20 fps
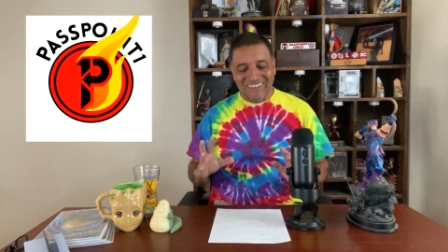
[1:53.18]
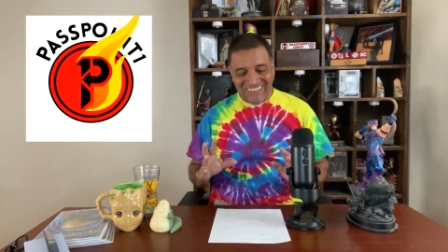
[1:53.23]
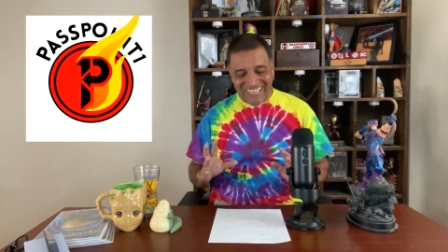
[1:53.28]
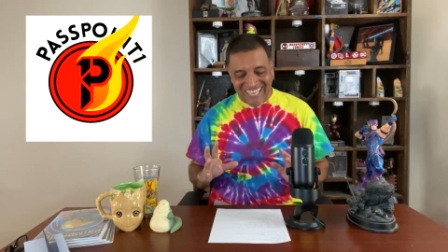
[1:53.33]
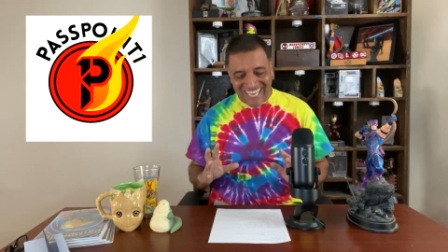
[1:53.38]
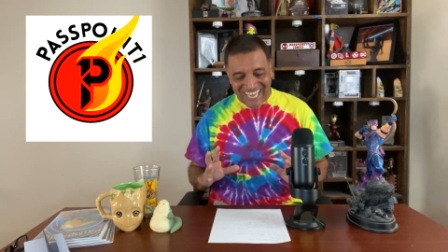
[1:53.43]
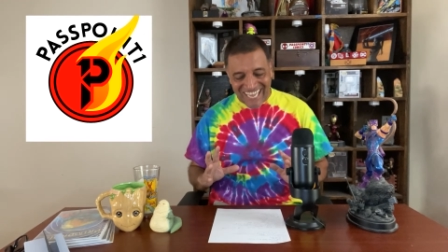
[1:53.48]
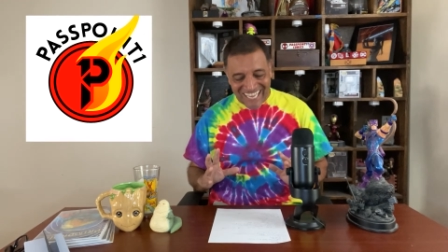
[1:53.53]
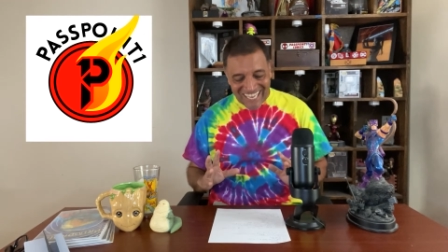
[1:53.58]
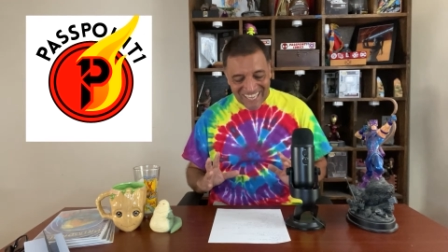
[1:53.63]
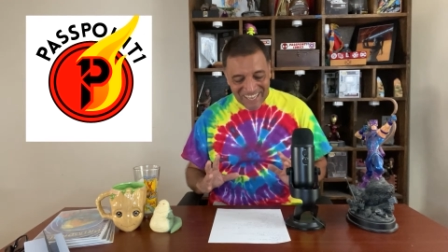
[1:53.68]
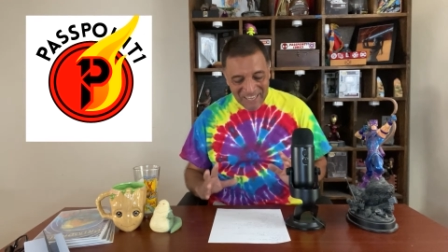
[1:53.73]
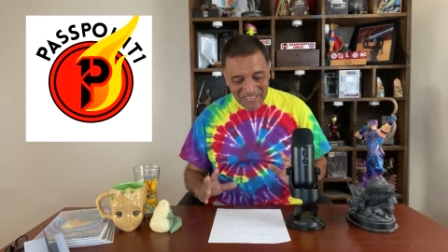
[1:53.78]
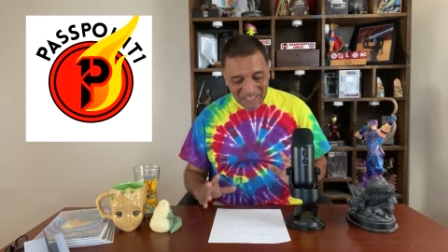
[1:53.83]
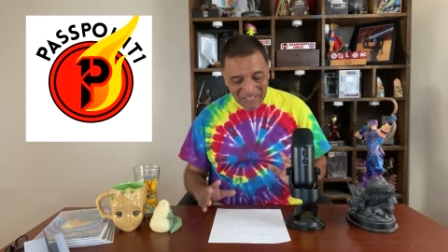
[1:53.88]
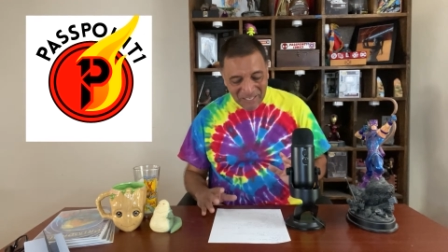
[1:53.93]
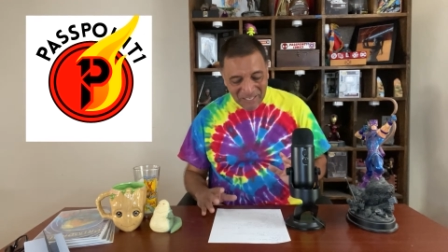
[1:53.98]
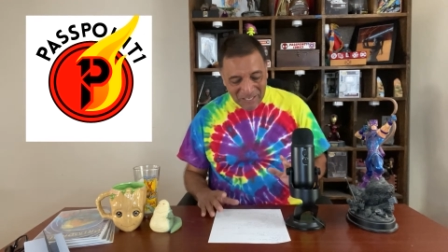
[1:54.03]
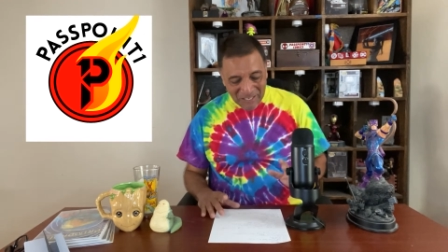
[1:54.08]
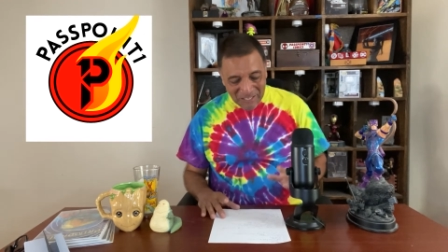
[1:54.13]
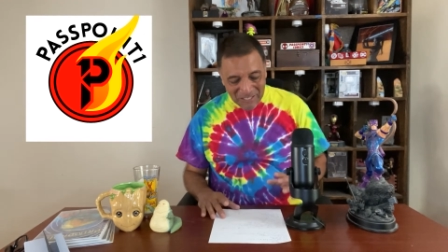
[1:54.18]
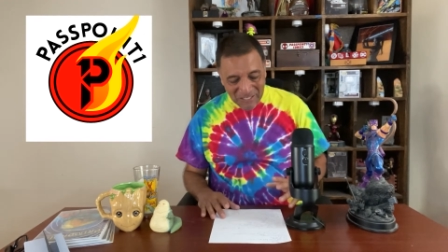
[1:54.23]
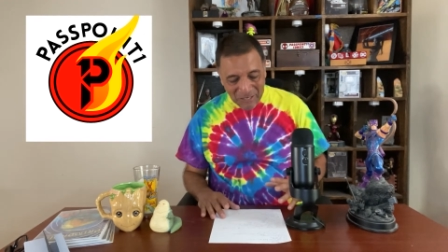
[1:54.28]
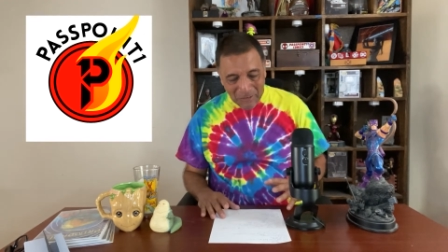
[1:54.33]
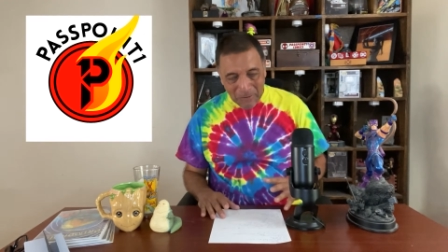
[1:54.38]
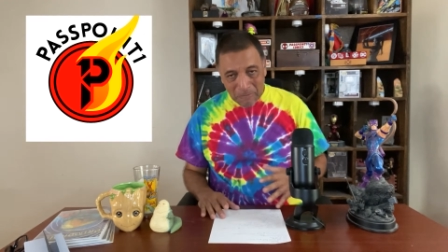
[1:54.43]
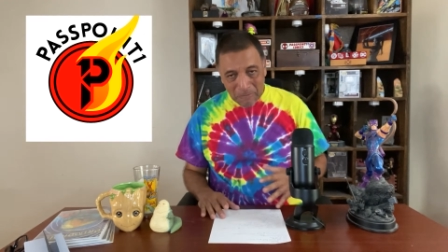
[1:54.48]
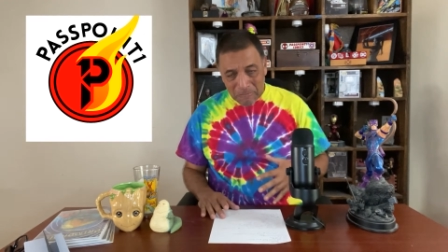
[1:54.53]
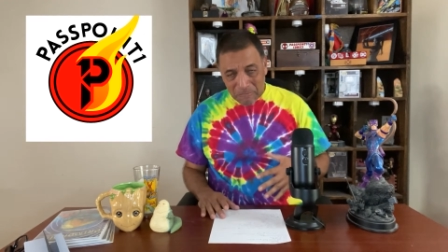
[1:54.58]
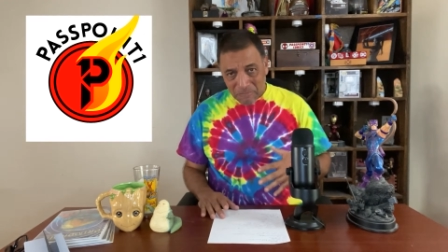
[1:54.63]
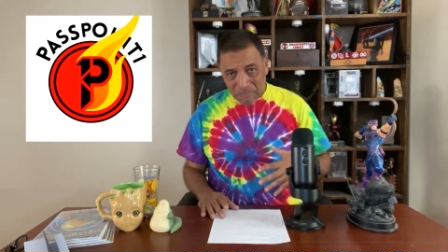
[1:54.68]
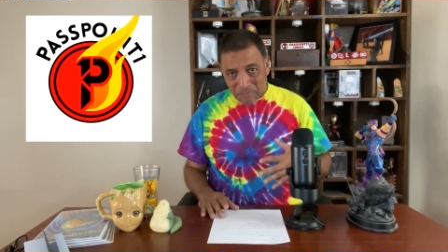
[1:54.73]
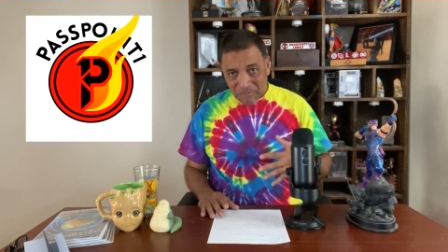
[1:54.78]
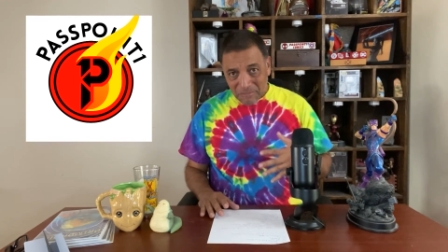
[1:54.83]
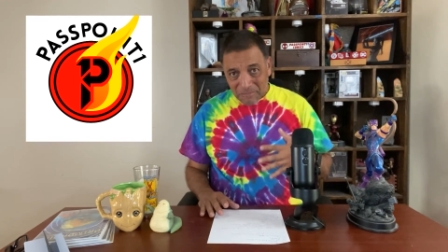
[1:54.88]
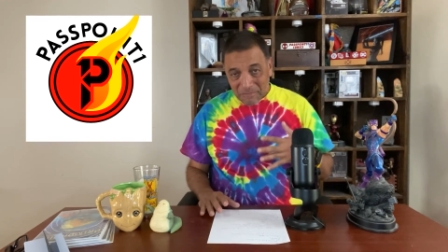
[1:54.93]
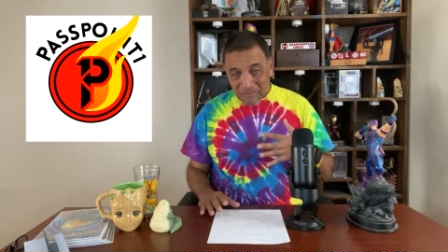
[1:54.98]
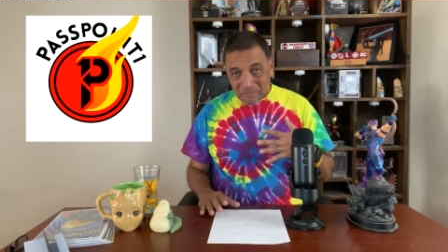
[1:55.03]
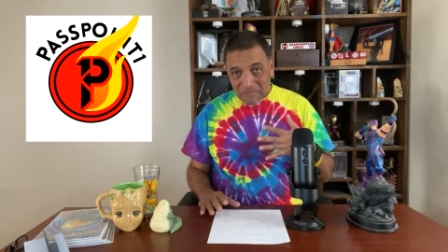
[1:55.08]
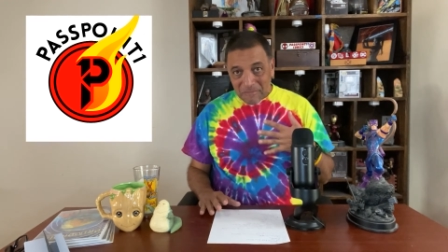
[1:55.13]
okay? So
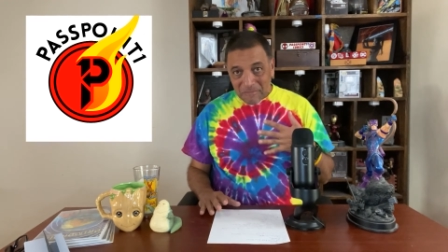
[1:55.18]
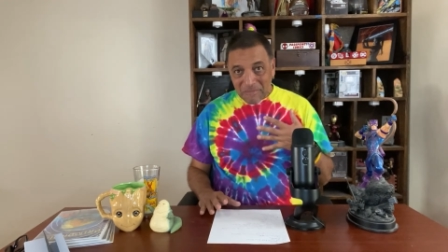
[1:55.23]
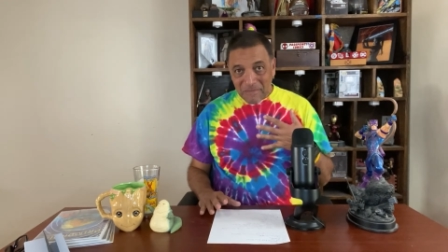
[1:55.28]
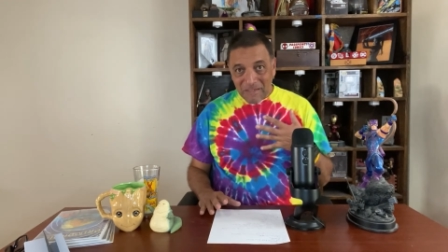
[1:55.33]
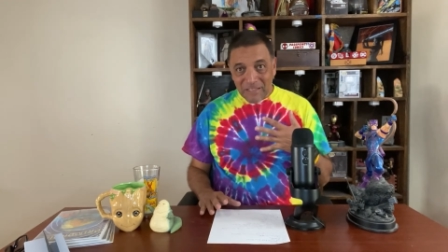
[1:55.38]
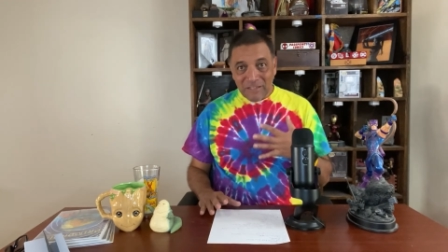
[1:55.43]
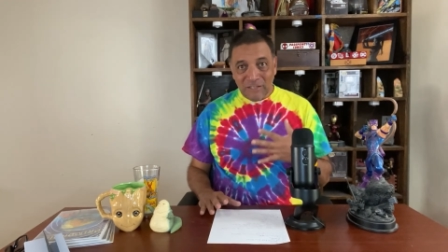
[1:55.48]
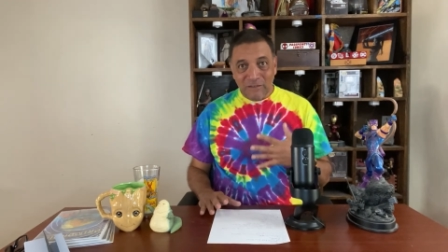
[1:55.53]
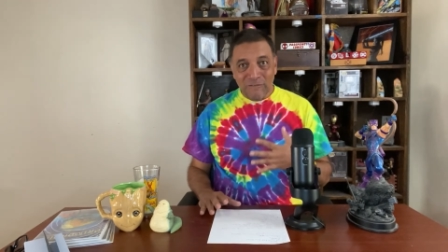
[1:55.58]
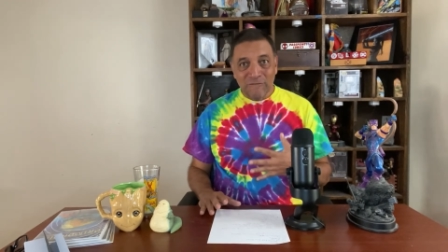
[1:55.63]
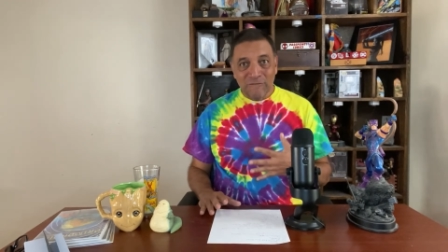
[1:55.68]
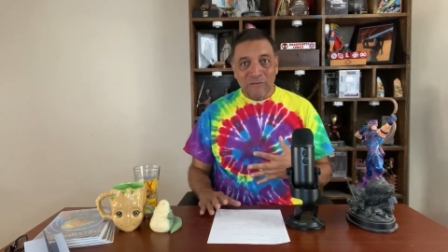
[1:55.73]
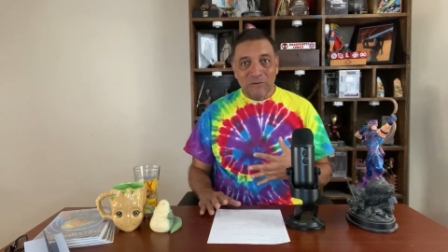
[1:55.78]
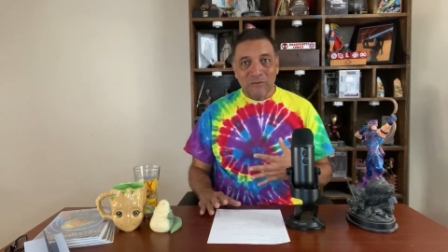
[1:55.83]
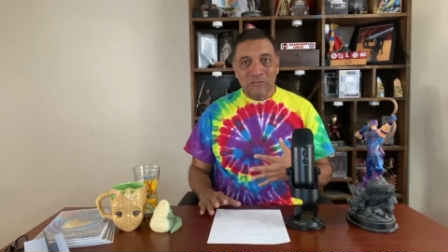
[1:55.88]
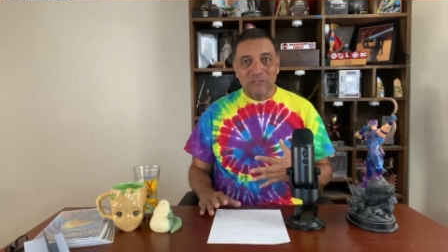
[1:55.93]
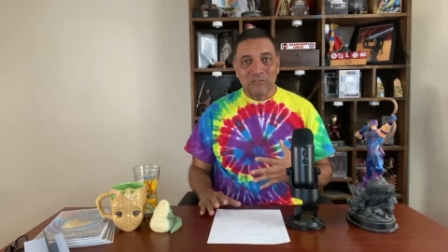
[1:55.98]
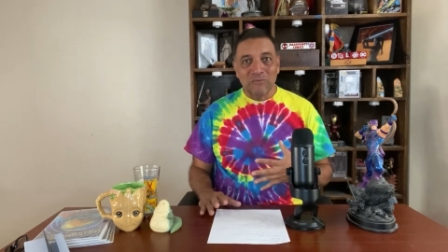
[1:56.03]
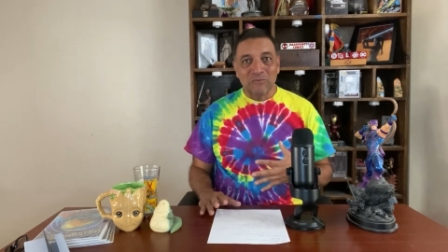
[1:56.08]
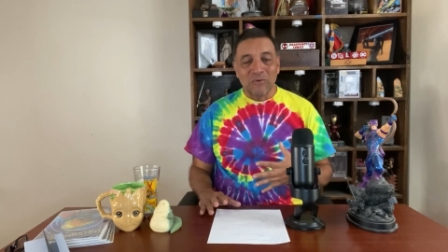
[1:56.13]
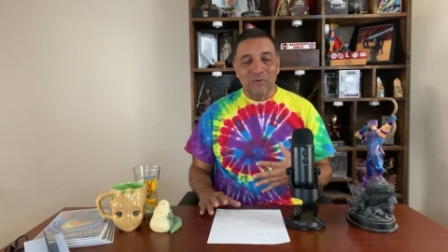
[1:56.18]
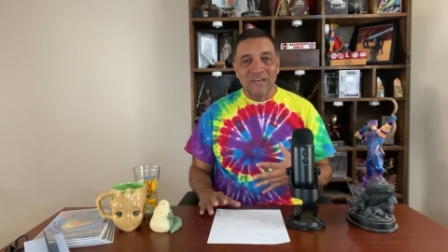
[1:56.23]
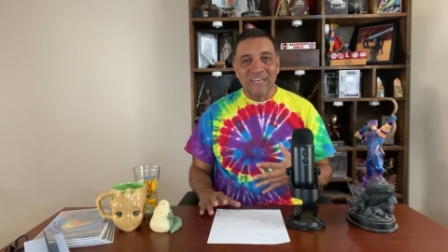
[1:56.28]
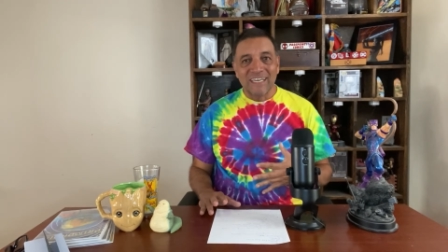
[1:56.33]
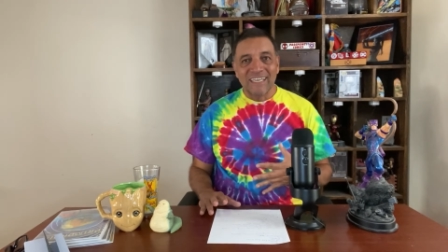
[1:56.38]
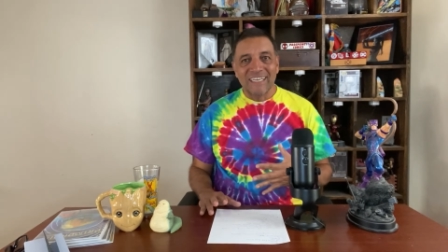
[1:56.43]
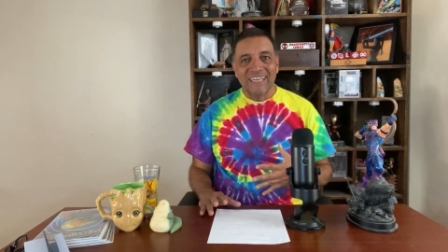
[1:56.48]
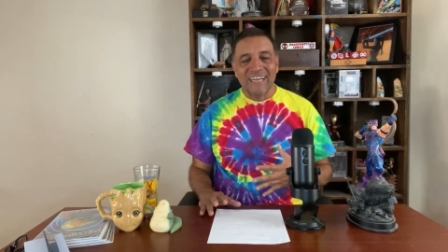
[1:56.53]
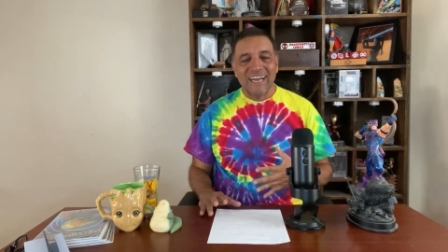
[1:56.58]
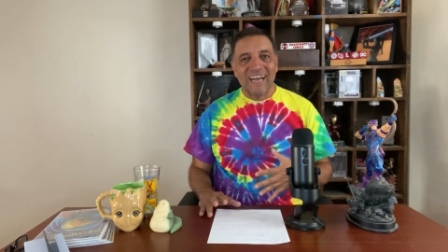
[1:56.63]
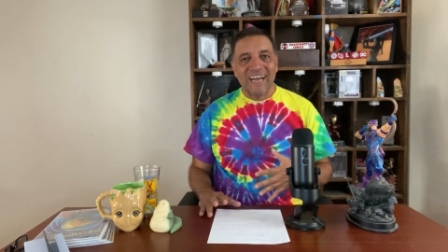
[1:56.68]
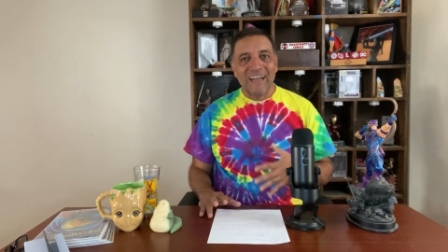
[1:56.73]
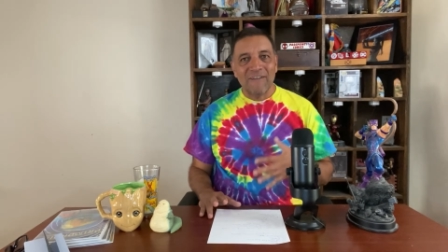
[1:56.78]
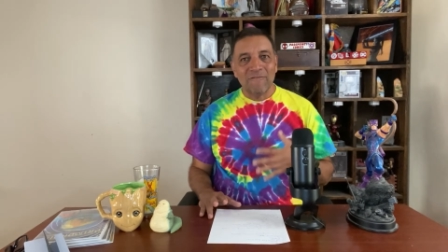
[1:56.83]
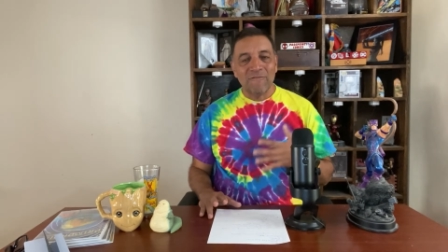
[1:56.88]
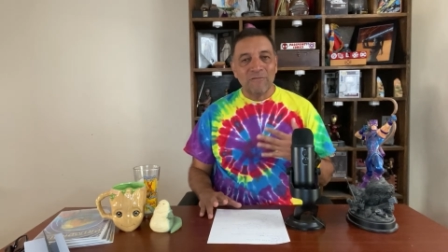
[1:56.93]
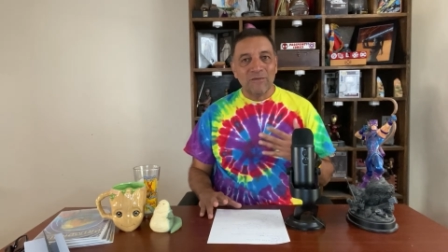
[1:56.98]
the first one i